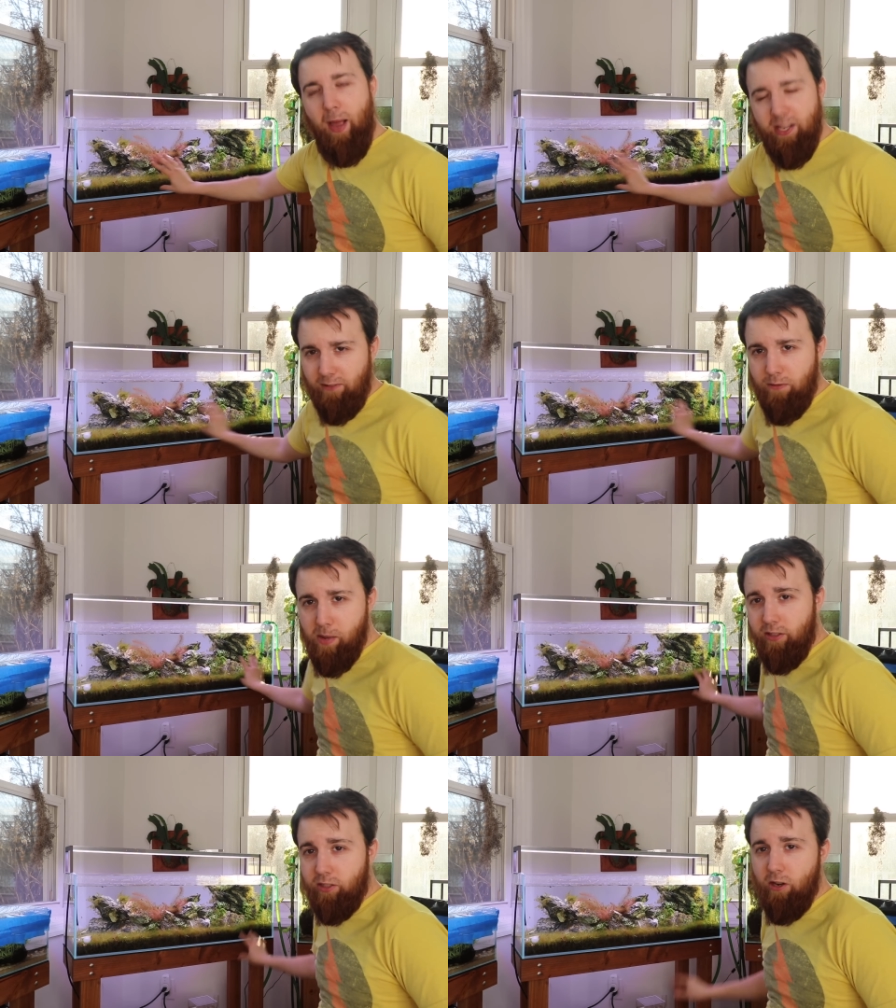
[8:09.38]
a massive
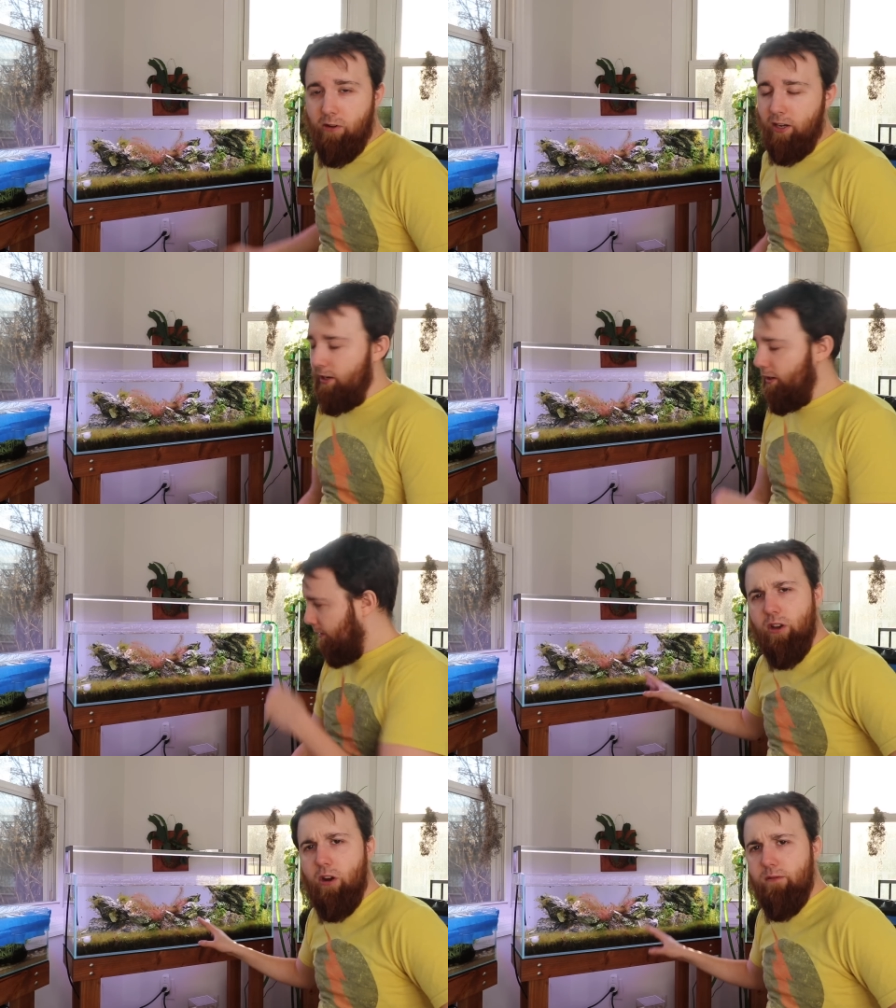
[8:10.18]
amount of stone in here.
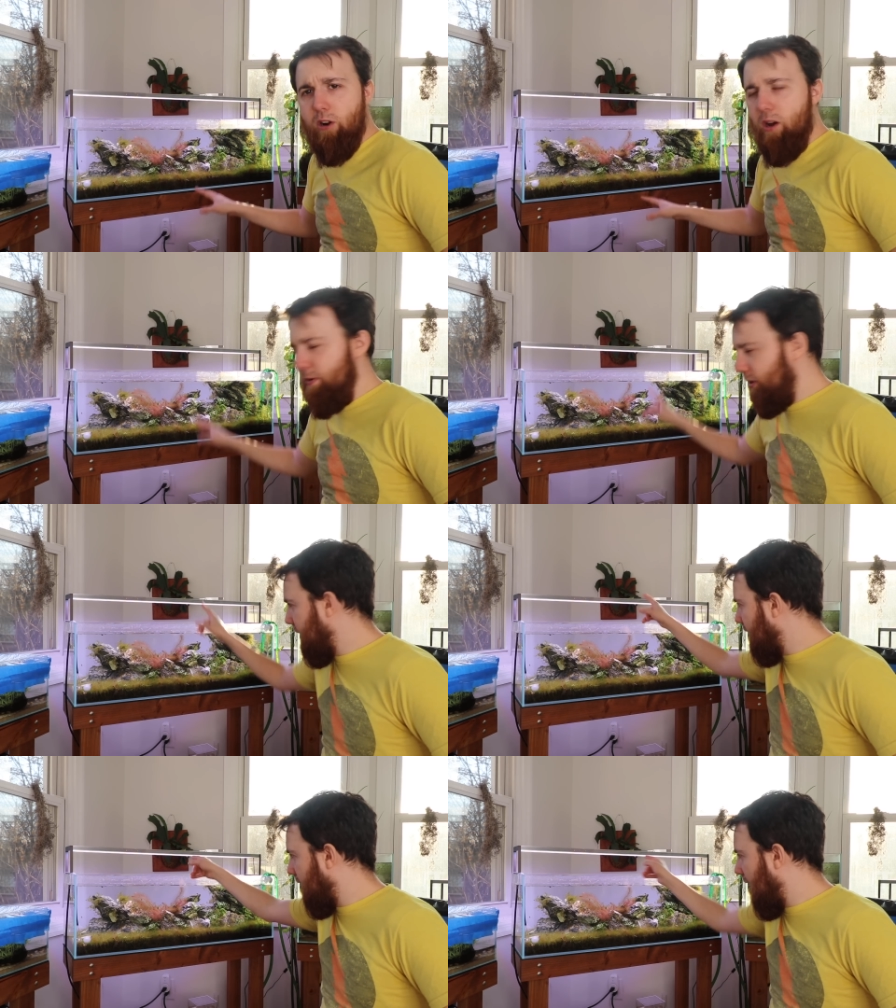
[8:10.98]
So overall,
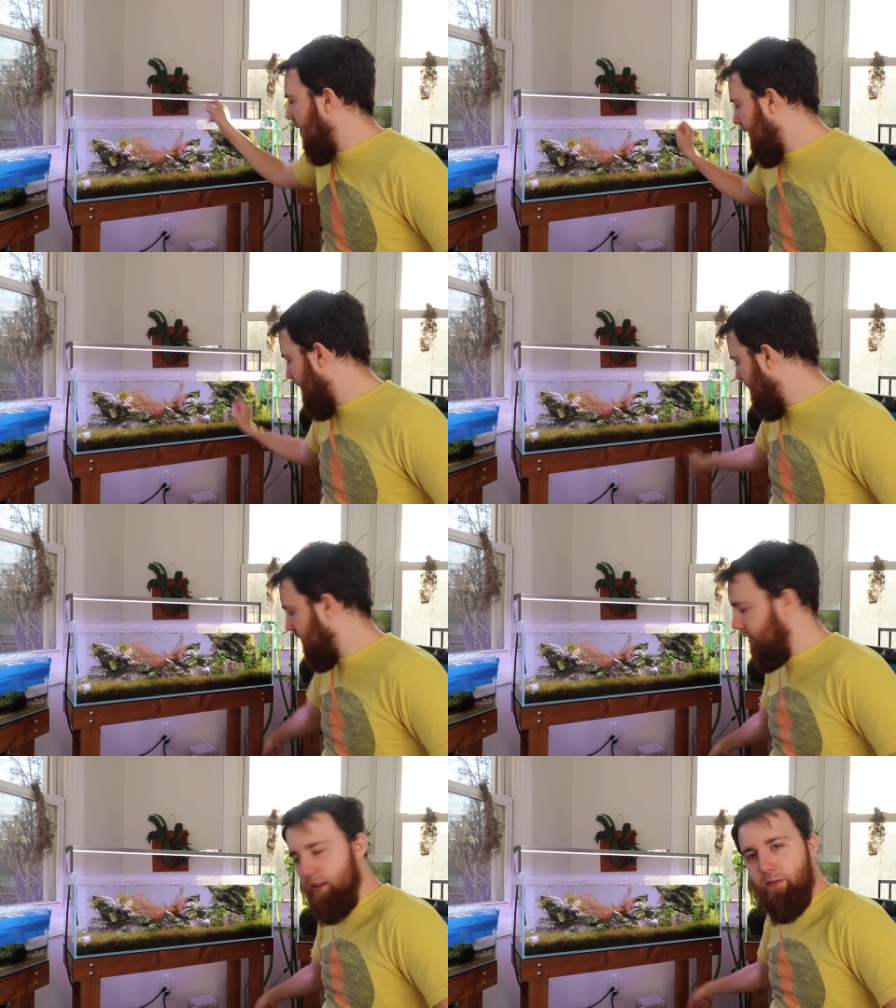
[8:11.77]
between the light,
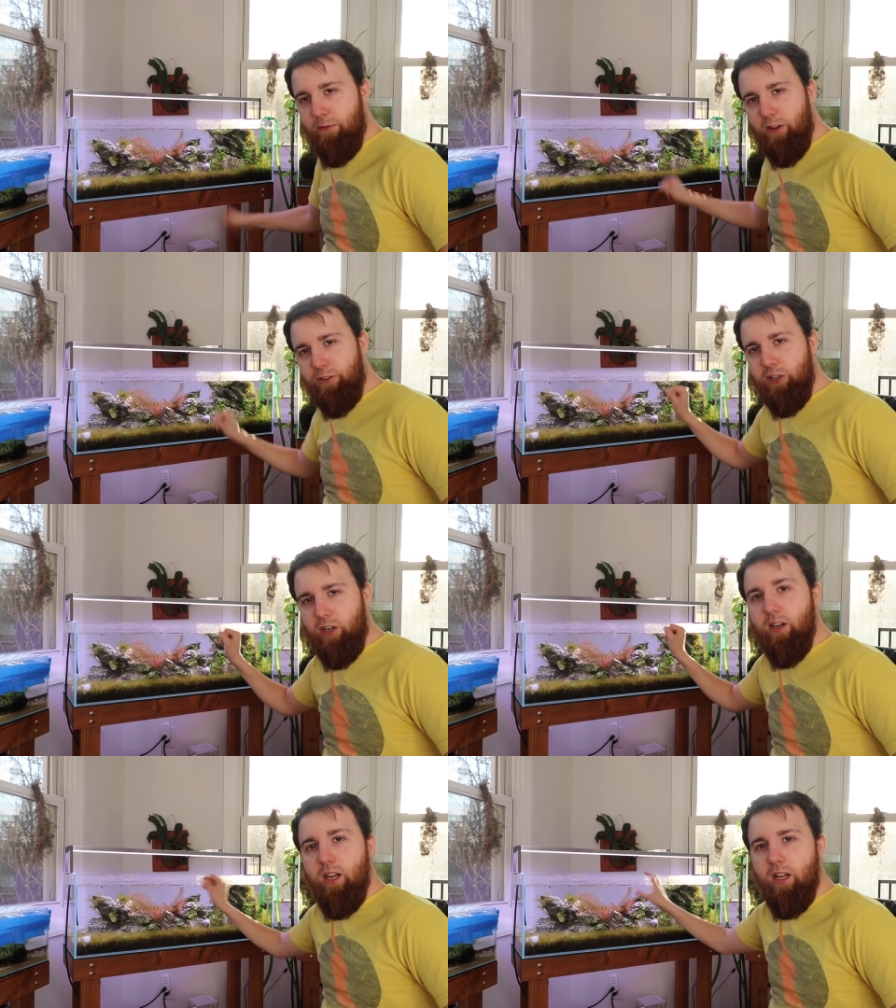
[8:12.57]
the
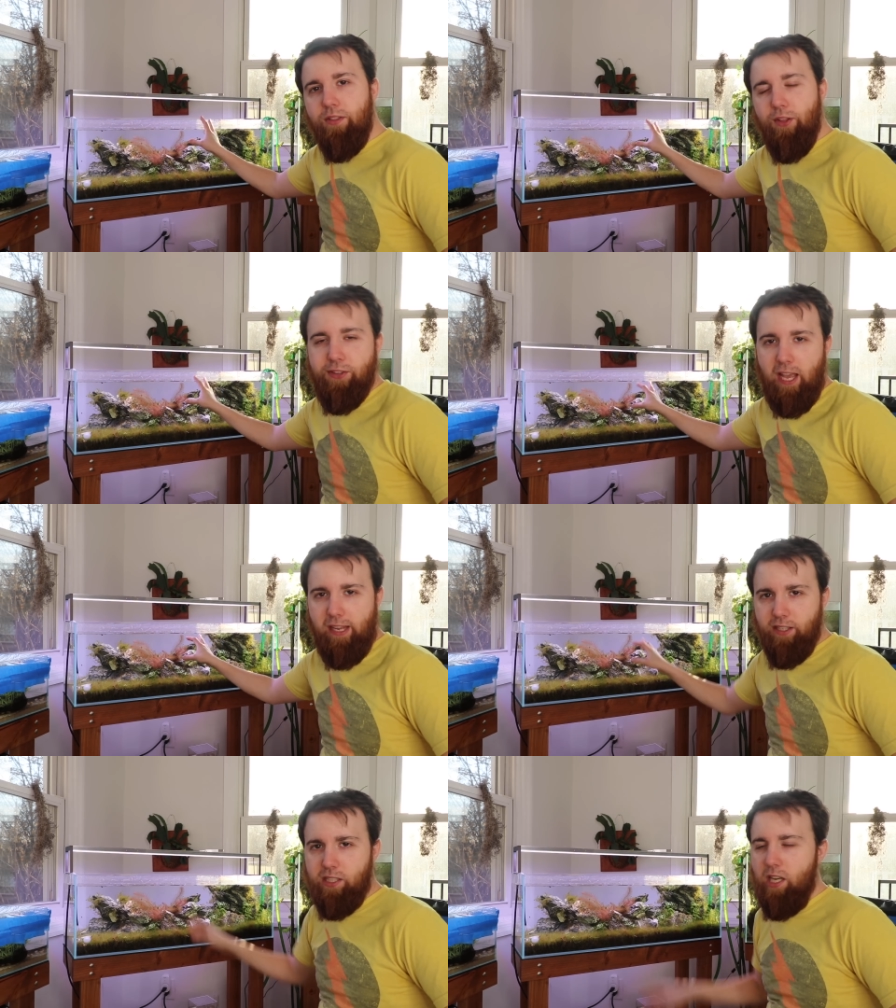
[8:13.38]
filter, the
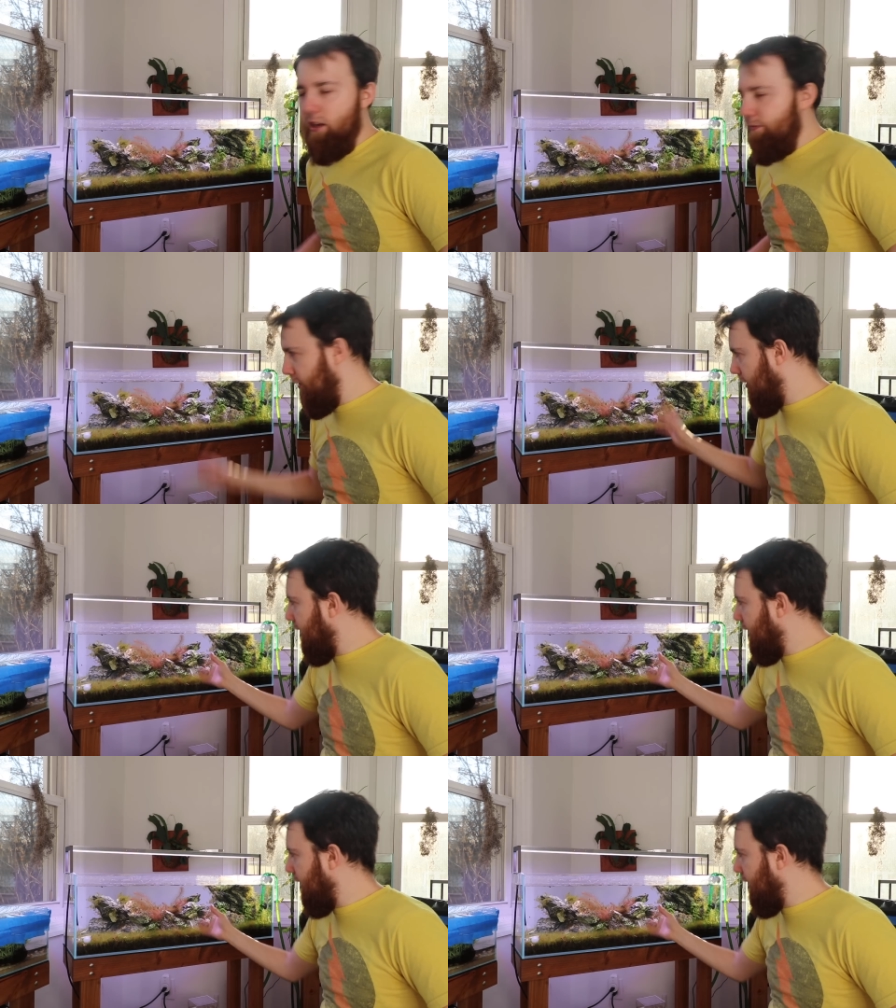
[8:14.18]
tank itself, you're